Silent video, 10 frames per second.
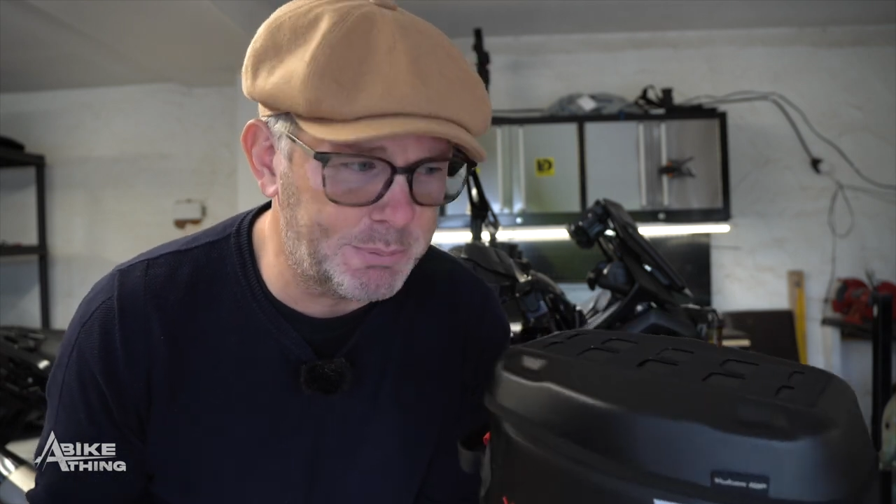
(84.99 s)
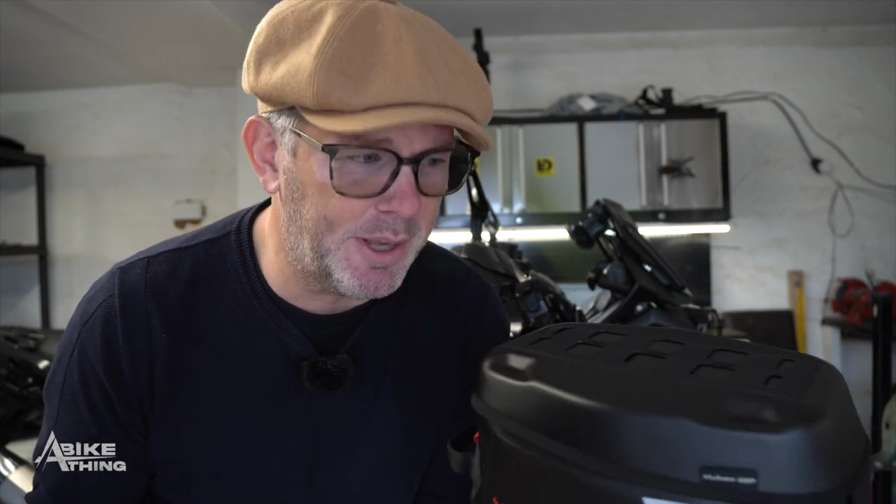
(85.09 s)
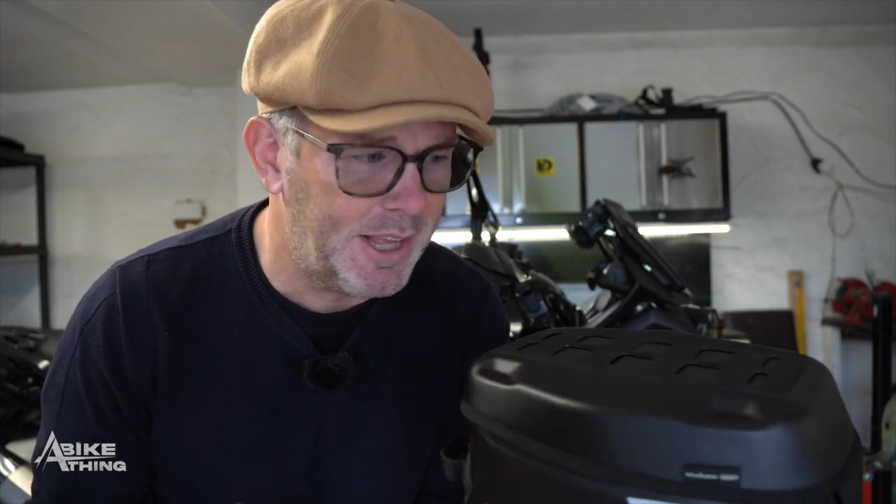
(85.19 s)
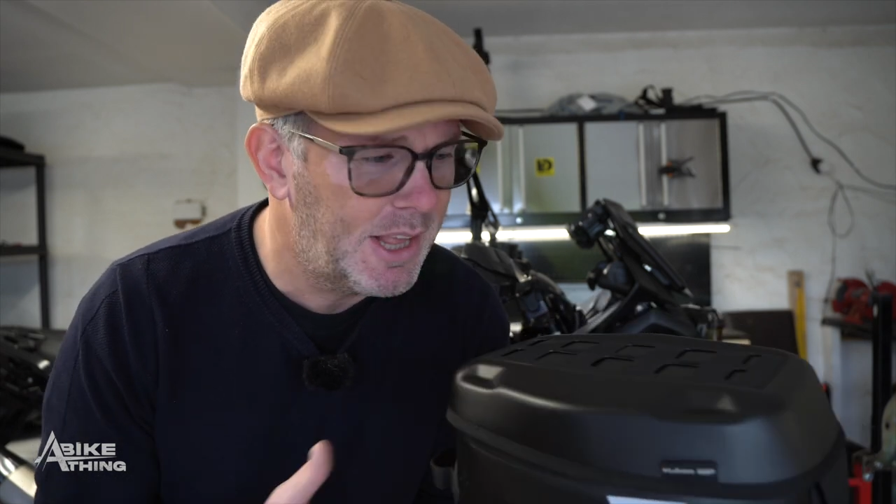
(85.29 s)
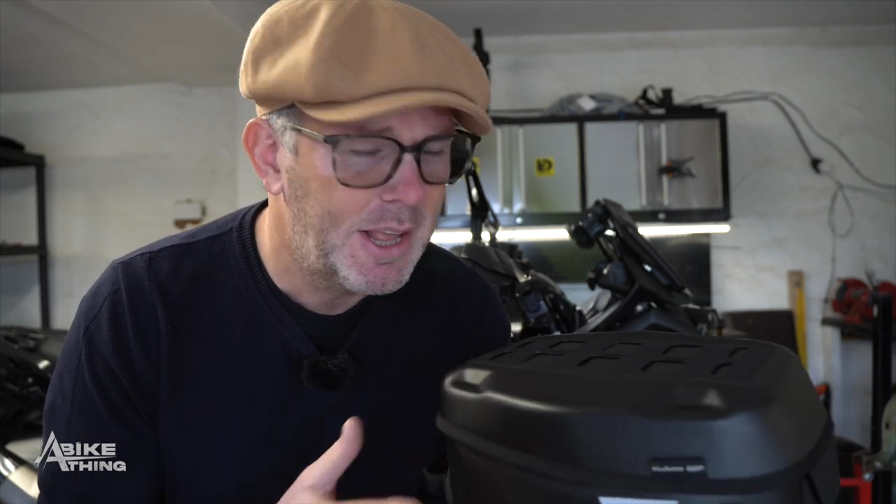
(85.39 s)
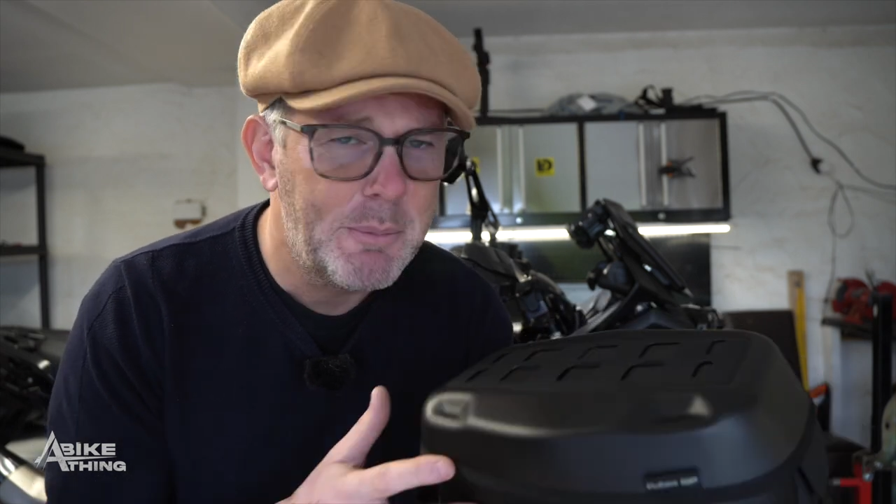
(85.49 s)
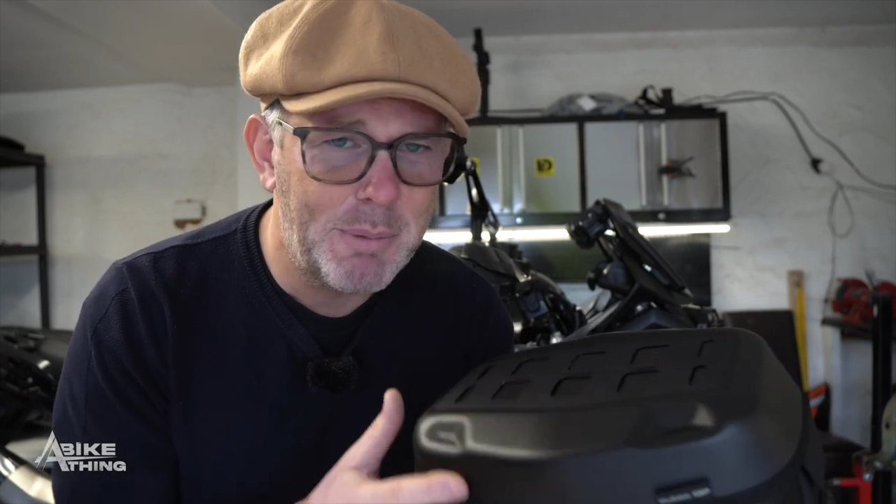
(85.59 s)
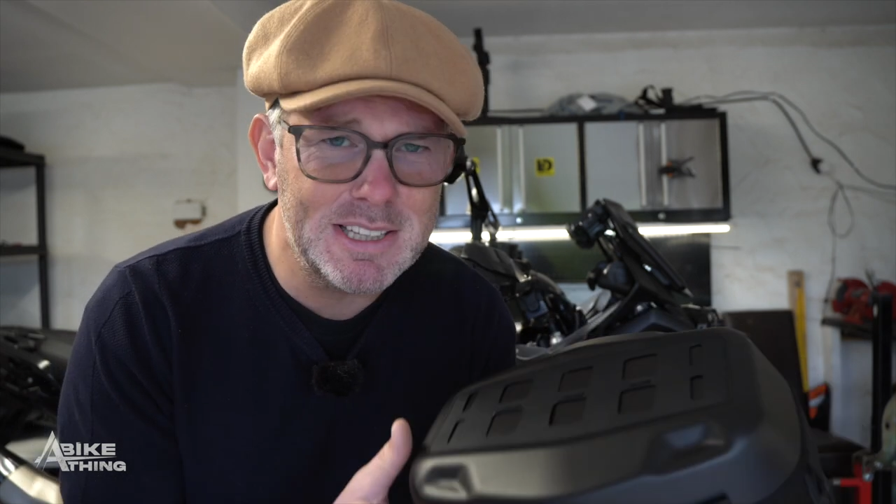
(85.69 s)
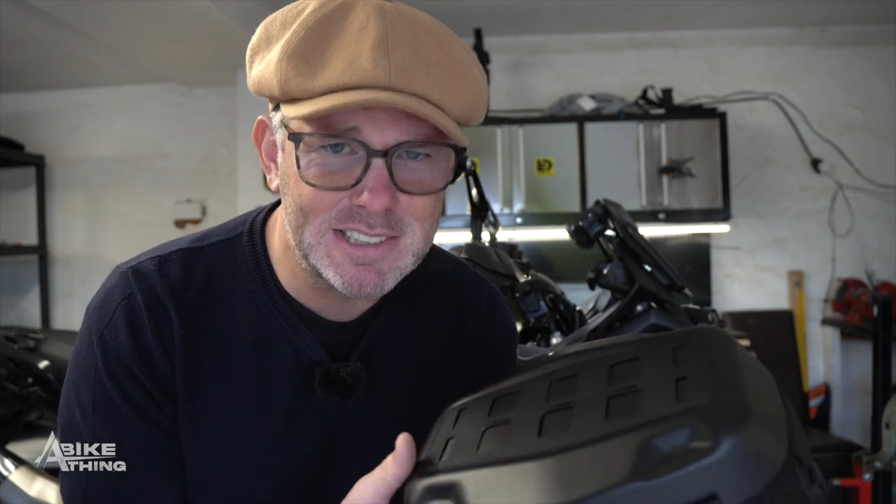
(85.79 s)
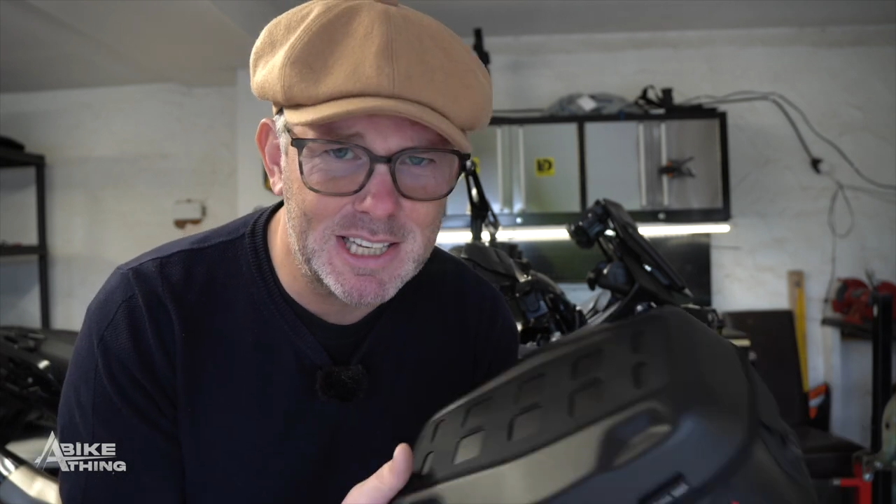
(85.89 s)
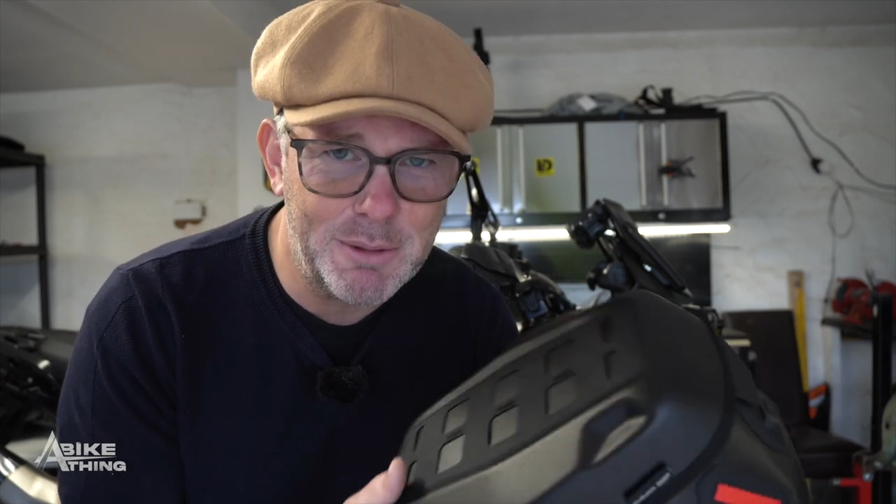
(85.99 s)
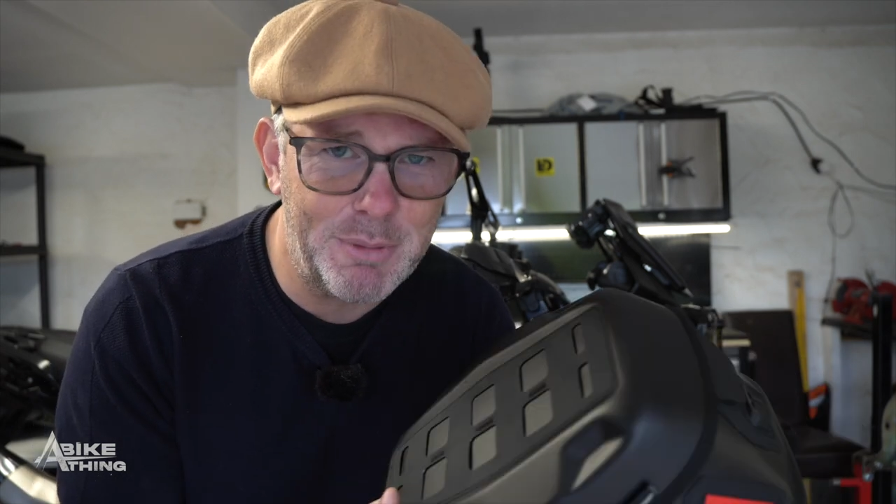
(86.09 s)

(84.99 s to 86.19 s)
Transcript: but basically it